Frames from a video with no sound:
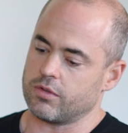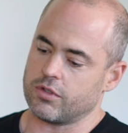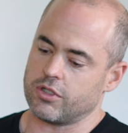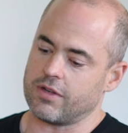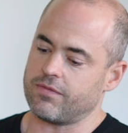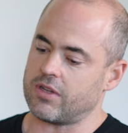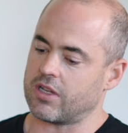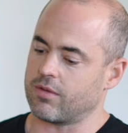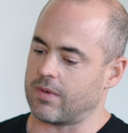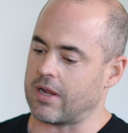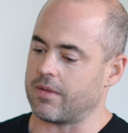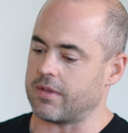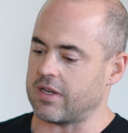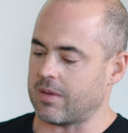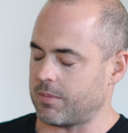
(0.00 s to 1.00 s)
shifting
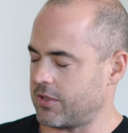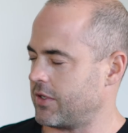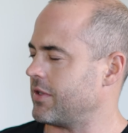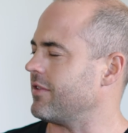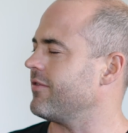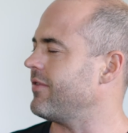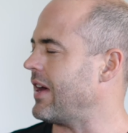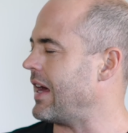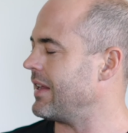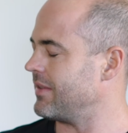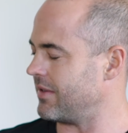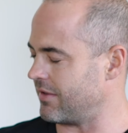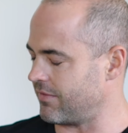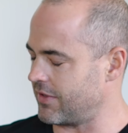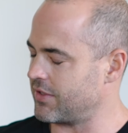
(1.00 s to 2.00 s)
around the deposition of
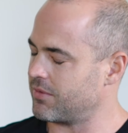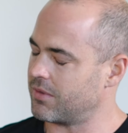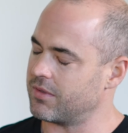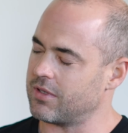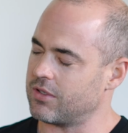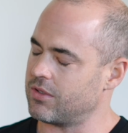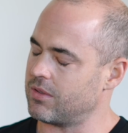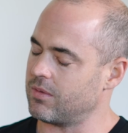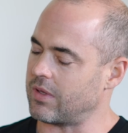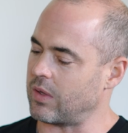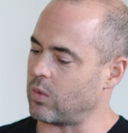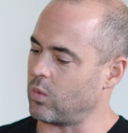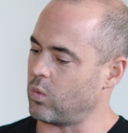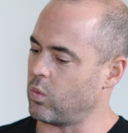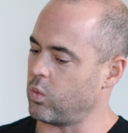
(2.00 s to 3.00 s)
fat to the visceral tissue?
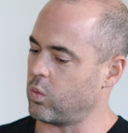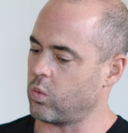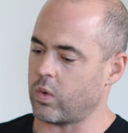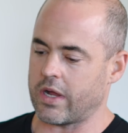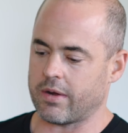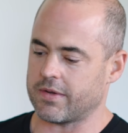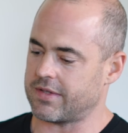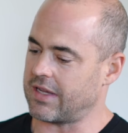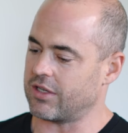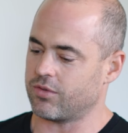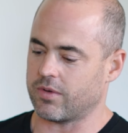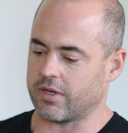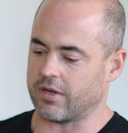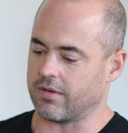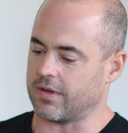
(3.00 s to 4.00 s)
Like, where is that
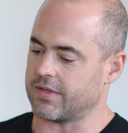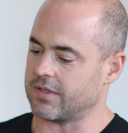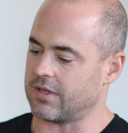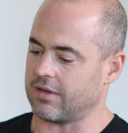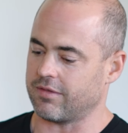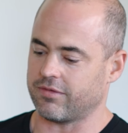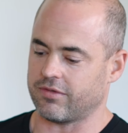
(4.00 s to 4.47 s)
trigger? Is it an